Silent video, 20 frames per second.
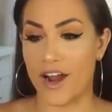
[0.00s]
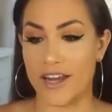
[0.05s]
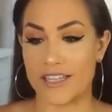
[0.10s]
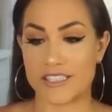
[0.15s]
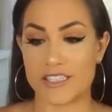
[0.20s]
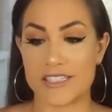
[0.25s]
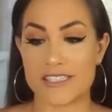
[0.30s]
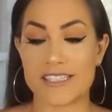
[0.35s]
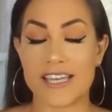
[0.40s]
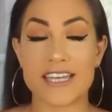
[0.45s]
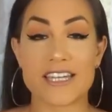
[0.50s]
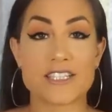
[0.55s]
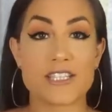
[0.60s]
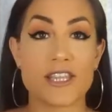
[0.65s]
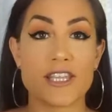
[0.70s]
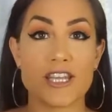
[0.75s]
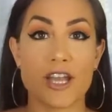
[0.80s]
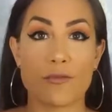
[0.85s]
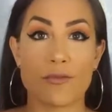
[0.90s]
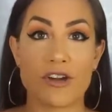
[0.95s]
All right, so let's get into
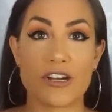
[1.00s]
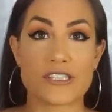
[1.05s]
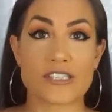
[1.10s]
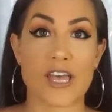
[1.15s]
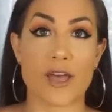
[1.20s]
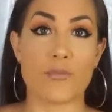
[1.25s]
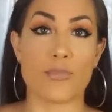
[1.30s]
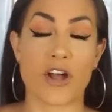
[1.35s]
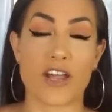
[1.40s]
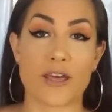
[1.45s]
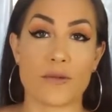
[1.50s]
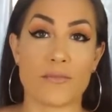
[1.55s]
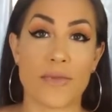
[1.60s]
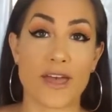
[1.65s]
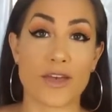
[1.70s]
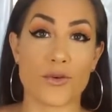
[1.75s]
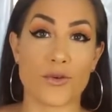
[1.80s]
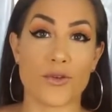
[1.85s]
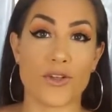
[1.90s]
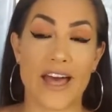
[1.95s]
the numbers. I brought up my
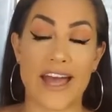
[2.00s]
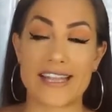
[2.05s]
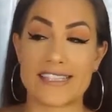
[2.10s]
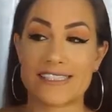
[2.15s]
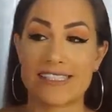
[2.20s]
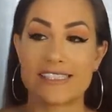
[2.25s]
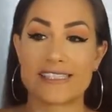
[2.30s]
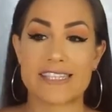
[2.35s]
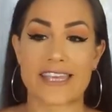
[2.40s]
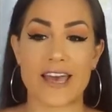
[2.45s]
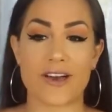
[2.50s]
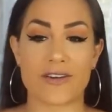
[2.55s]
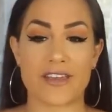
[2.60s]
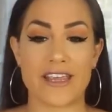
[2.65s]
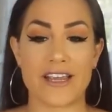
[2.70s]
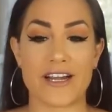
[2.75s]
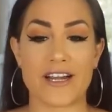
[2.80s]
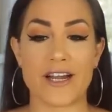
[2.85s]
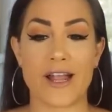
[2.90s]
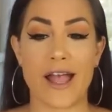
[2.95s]
Google AdSense account
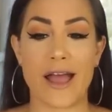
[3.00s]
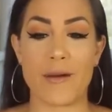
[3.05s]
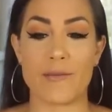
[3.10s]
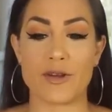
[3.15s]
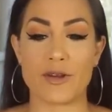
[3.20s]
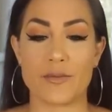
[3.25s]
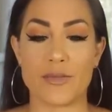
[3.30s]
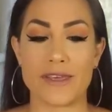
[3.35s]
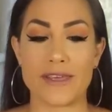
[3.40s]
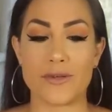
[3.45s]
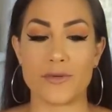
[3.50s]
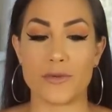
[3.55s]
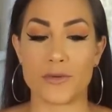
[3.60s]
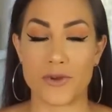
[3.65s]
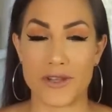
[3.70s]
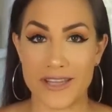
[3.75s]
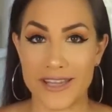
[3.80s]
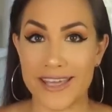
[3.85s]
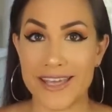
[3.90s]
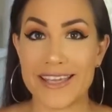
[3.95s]
here. I'm gonna be
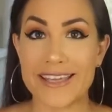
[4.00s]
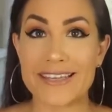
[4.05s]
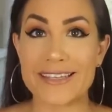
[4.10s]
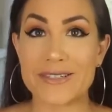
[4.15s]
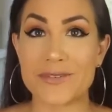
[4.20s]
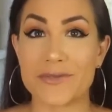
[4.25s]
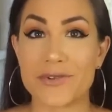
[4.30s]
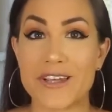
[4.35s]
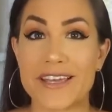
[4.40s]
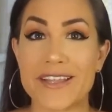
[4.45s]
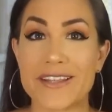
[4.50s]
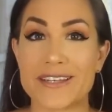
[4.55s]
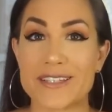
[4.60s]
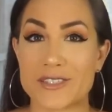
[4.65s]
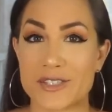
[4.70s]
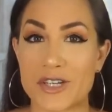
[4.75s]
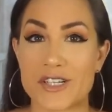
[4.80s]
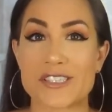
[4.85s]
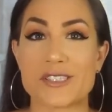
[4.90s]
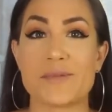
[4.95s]
really real and
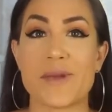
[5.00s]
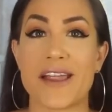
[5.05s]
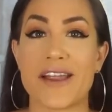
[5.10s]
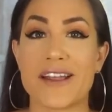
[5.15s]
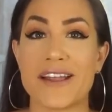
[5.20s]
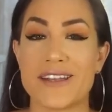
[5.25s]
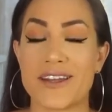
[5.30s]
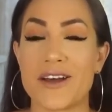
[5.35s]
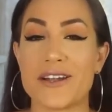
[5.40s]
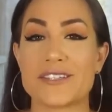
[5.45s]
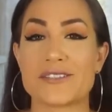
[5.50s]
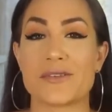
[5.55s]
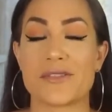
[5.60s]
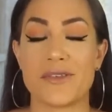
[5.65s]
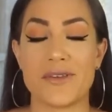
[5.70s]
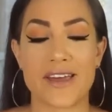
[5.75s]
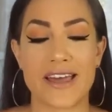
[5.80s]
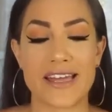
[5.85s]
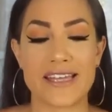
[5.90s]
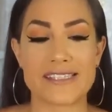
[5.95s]
transparent and honest with
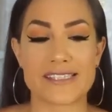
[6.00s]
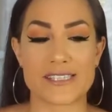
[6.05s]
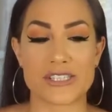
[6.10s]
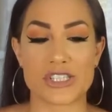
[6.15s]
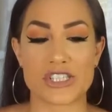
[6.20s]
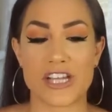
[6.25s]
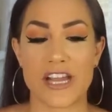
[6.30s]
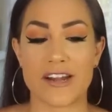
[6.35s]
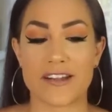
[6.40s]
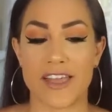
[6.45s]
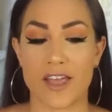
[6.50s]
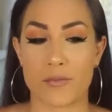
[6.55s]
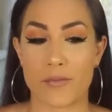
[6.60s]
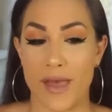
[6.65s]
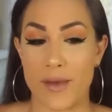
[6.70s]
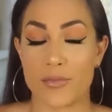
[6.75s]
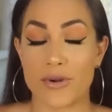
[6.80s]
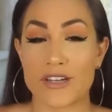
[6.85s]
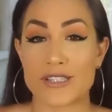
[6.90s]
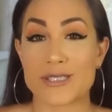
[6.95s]
you guys and share like
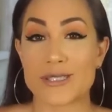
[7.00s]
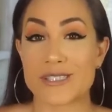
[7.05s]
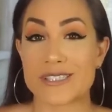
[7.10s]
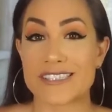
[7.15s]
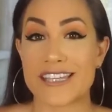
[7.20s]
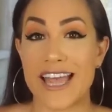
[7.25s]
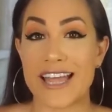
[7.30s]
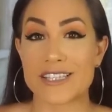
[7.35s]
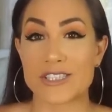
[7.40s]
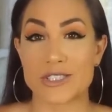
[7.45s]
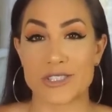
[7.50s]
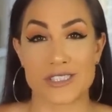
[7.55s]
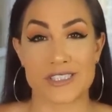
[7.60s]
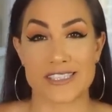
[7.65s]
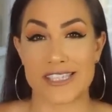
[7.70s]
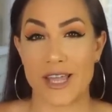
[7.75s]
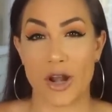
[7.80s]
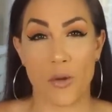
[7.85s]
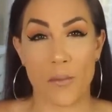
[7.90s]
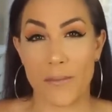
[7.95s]
my personal stats just
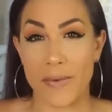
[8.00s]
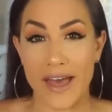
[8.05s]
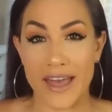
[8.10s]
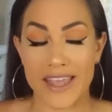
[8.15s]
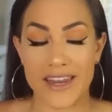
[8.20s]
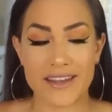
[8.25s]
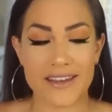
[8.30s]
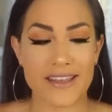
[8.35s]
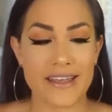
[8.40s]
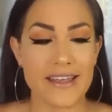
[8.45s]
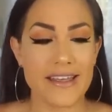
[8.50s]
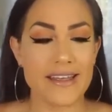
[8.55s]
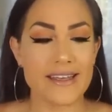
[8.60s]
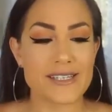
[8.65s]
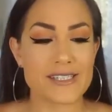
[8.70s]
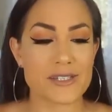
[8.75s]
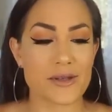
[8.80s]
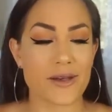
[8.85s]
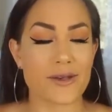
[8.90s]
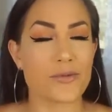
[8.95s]
because I don't mind.
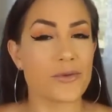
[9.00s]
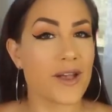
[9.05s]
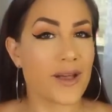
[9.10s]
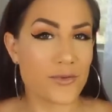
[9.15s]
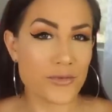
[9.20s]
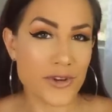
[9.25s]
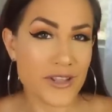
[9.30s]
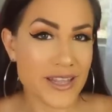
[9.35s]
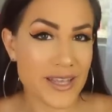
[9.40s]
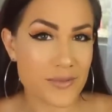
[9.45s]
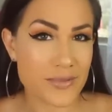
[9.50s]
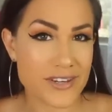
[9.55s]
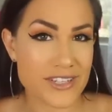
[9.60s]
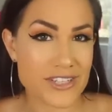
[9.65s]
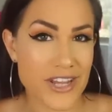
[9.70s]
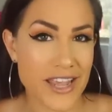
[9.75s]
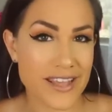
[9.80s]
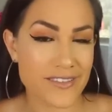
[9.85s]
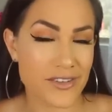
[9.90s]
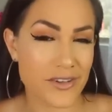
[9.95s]
So I'd really
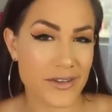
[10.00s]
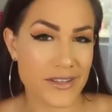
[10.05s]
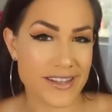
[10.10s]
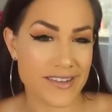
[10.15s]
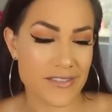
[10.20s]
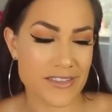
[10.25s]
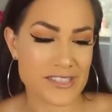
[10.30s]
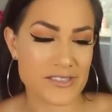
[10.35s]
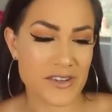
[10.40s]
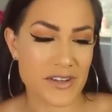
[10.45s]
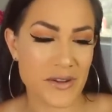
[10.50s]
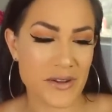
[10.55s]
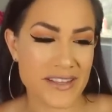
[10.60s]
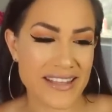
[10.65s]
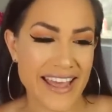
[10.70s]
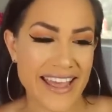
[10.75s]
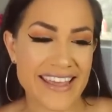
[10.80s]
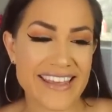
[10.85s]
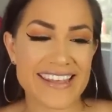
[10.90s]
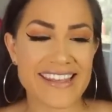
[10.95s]
appreciate if you could give this video a
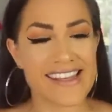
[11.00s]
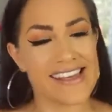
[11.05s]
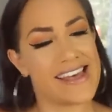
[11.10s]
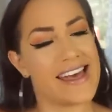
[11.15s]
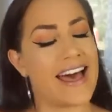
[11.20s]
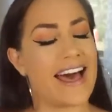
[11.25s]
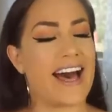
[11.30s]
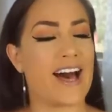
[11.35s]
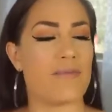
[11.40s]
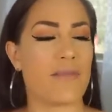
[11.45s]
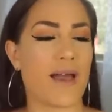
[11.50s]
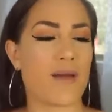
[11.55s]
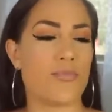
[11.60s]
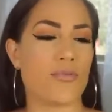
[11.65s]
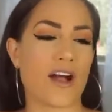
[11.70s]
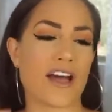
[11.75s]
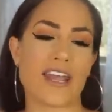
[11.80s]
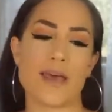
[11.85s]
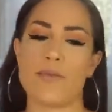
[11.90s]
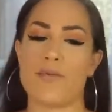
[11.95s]
like. I
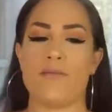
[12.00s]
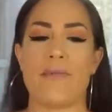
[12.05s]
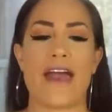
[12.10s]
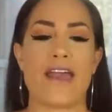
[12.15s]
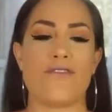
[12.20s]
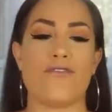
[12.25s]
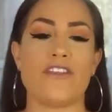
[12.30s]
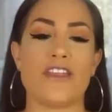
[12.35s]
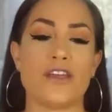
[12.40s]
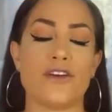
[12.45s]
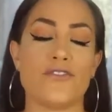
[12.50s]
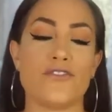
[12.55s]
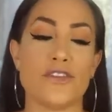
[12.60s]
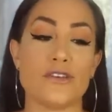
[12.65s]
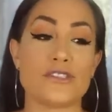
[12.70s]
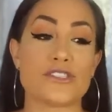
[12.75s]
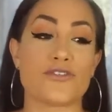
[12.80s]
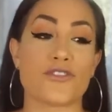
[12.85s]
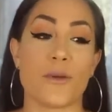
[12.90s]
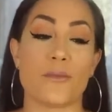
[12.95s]
brought up my video
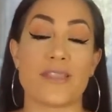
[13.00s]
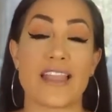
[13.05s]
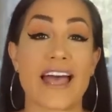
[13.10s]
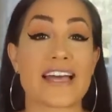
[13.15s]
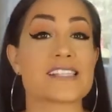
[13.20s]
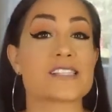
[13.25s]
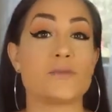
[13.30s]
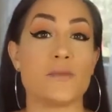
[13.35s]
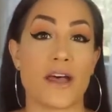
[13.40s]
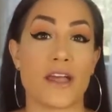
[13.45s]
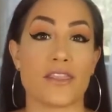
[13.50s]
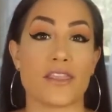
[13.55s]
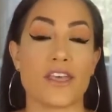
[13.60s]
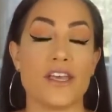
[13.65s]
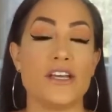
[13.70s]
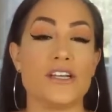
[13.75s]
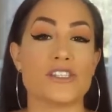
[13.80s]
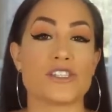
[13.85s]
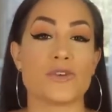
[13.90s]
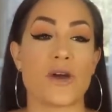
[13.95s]
views from last month.
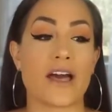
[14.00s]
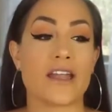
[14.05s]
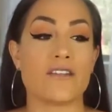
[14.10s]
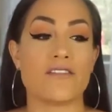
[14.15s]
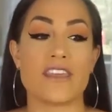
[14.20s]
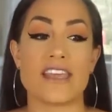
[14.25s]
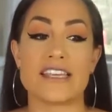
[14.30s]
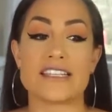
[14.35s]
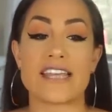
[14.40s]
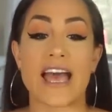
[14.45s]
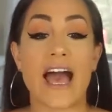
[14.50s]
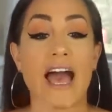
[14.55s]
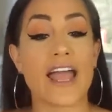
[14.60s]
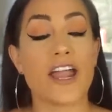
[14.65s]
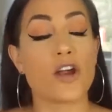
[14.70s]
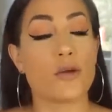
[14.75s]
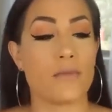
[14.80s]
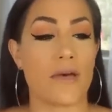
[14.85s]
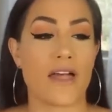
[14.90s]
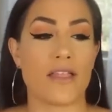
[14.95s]
So out of the
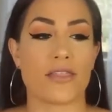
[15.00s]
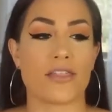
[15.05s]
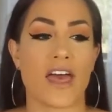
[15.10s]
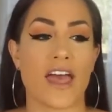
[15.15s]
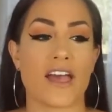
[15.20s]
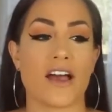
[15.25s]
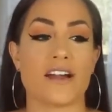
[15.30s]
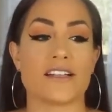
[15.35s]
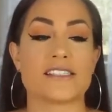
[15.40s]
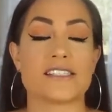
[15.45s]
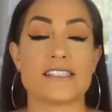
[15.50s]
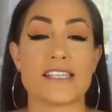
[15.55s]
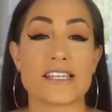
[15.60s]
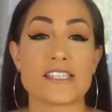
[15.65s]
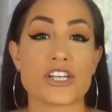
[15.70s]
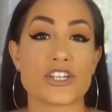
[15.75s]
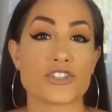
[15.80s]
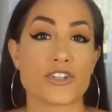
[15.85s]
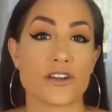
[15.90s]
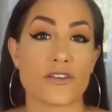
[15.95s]
entire month, I got
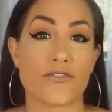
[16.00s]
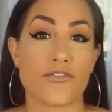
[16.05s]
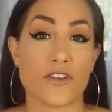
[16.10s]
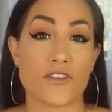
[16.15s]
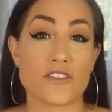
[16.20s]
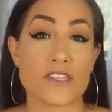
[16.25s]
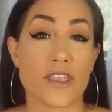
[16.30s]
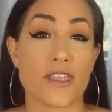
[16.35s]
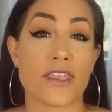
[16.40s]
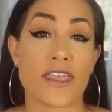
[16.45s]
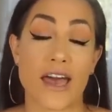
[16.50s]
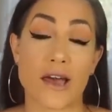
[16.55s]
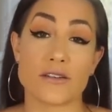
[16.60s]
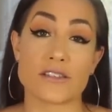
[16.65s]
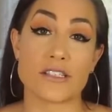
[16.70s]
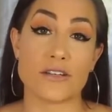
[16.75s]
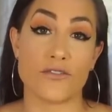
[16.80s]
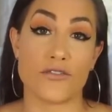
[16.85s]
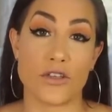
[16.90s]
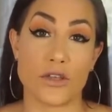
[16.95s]

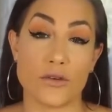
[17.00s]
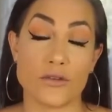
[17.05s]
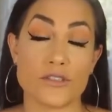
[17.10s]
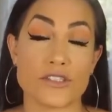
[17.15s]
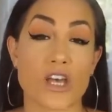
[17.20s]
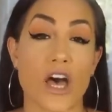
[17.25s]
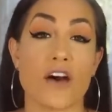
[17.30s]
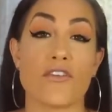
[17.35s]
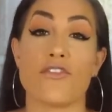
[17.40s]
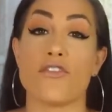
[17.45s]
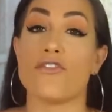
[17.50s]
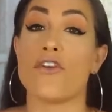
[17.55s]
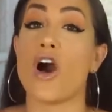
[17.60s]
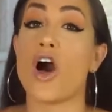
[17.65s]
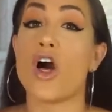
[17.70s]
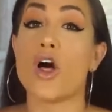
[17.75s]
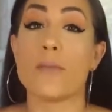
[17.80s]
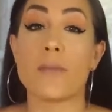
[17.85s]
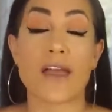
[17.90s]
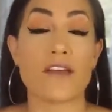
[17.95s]
650,000 views off of
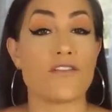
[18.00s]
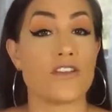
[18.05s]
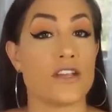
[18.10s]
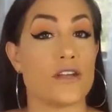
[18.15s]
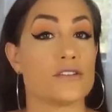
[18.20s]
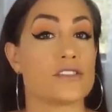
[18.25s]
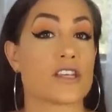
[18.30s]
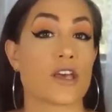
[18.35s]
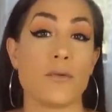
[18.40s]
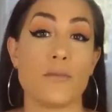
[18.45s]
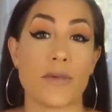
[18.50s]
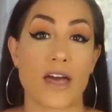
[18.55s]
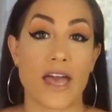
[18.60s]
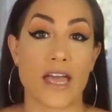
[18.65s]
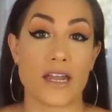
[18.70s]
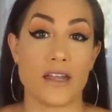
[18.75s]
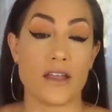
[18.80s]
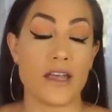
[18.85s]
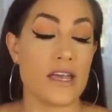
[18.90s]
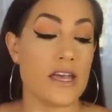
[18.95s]
all my videos
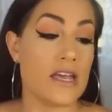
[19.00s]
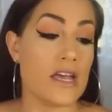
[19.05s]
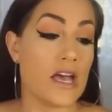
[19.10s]
combined